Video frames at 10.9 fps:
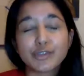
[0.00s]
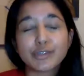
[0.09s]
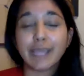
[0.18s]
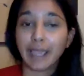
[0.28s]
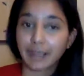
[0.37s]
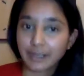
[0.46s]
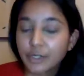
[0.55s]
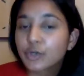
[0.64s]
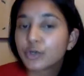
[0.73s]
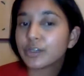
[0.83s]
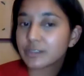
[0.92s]

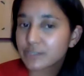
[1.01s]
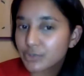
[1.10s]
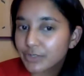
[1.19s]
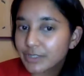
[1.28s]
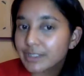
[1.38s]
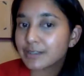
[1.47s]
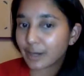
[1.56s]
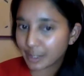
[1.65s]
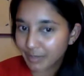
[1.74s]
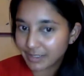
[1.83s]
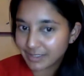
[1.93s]
technical history
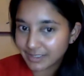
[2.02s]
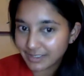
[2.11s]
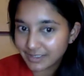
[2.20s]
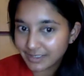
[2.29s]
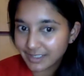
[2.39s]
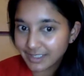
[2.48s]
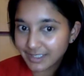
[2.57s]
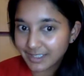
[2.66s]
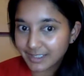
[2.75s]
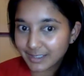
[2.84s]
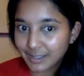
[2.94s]
documented,
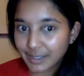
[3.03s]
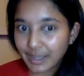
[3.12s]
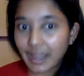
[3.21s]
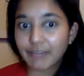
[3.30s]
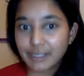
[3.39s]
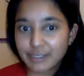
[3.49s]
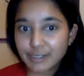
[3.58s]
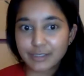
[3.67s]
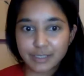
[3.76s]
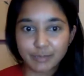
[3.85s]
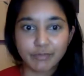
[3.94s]
like having done
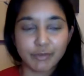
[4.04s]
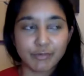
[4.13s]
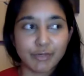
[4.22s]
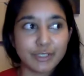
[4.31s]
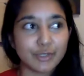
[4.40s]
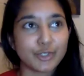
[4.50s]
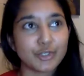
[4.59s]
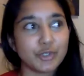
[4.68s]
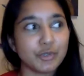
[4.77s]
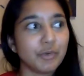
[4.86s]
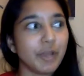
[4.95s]
some of the research
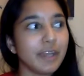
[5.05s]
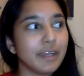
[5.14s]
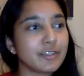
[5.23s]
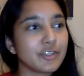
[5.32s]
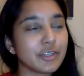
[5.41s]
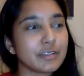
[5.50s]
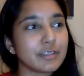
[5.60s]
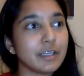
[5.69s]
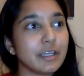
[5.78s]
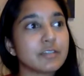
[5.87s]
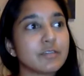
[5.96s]
too, and
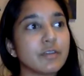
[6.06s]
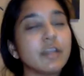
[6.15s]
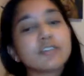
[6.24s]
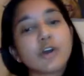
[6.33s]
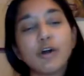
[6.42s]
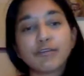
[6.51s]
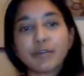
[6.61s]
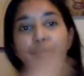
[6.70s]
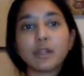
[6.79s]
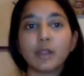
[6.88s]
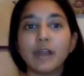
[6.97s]
it's all
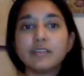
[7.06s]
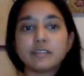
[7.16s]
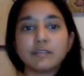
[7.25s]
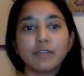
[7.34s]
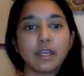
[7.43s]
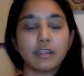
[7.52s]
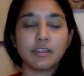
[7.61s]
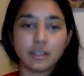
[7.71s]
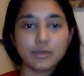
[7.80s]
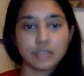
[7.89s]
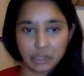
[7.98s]
from the lens of like the
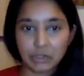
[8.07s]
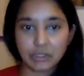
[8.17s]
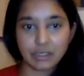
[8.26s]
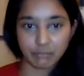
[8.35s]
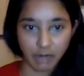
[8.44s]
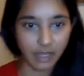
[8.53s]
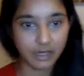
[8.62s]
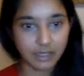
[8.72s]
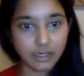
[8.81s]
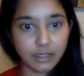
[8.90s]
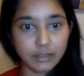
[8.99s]
utility, right?
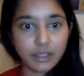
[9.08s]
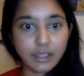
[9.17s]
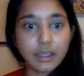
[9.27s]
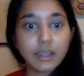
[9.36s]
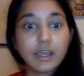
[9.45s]
And I think